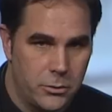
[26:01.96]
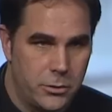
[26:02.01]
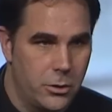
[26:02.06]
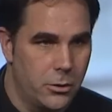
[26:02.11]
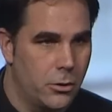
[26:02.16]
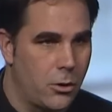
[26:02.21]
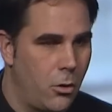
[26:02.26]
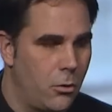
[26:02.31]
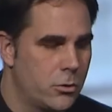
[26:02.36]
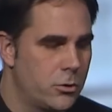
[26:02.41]
to
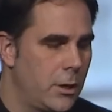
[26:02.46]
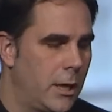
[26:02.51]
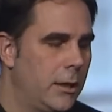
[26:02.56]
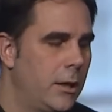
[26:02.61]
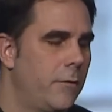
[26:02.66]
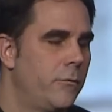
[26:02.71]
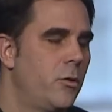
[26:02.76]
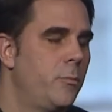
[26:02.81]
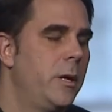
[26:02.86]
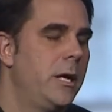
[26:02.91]
your culture. I
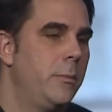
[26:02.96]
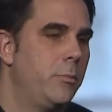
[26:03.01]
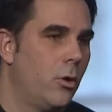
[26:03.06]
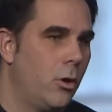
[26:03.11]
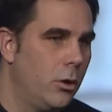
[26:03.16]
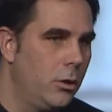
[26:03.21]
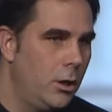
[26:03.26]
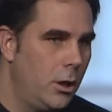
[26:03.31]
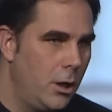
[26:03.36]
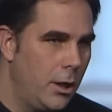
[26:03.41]
love you
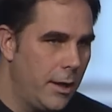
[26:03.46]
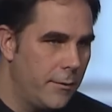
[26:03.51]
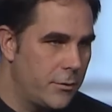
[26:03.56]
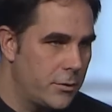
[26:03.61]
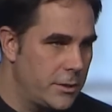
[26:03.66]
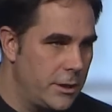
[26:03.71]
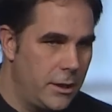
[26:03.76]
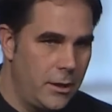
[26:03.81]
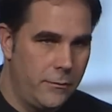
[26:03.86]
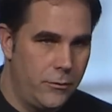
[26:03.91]
people, if
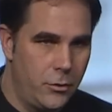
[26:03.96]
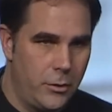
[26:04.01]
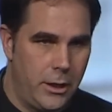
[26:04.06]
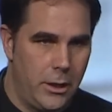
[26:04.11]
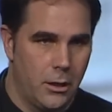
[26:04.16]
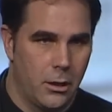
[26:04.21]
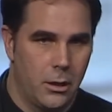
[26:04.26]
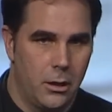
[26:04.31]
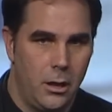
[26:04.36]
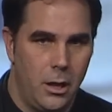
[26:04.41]
there's any of you
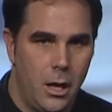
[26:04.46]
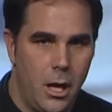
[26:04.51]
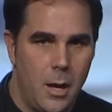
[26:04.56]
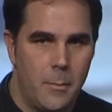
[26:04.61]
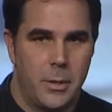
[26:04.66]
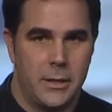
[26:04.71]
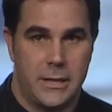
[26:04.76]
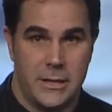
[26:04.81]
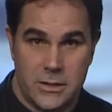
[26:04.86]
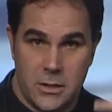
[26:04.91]
here.
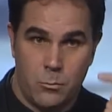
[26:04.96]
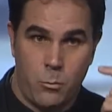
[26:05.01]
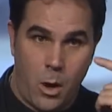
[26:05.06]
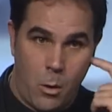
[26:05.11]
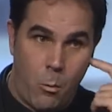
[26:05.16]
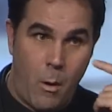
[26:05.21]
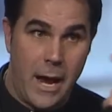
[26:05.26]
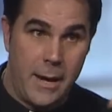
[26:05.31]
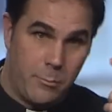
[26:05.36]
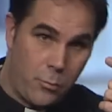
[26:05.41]
But this is what
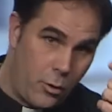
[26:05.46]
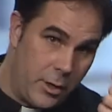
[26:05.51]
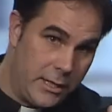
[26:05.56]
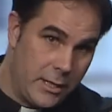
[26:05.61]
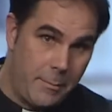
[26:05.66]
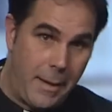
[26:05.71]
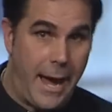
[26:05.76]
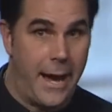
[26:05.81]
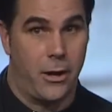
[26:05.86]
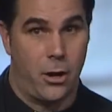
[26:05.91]
white boy in
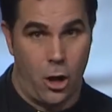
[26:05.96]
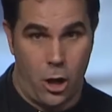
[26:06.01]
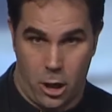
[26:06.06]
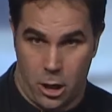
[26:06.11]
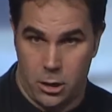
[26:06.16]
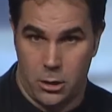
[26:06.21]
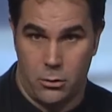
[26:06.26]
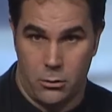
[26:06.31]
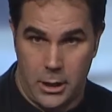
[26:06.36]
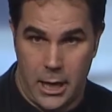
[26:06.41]
the back
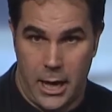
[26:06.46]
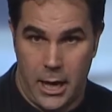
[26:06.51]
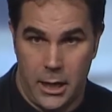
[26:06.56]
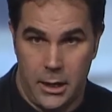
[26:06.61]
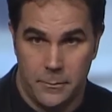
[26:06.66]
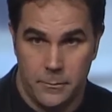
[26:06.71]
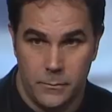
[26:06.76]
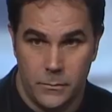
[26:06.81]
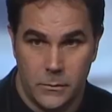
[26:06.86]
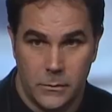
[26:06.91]
heard, okay?
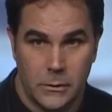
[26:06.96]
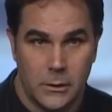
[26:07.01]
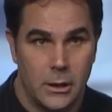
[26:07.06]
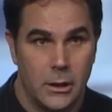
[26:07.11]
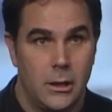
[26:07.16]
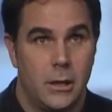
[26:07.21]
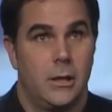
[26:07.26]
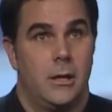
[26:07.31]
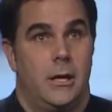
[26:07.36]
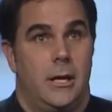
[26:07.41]

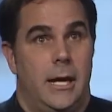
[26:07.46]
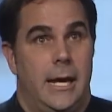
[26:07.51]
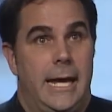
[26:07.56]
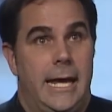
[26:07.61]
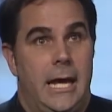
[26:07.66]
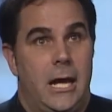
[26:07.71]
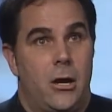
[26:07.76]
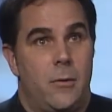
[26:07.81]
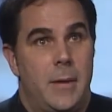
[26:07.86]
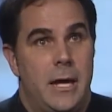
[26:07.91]

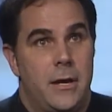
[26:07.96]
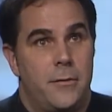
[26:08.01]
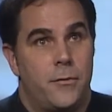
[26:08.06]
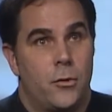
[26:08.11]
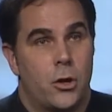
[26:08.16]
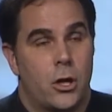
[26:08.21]
Hail Mary,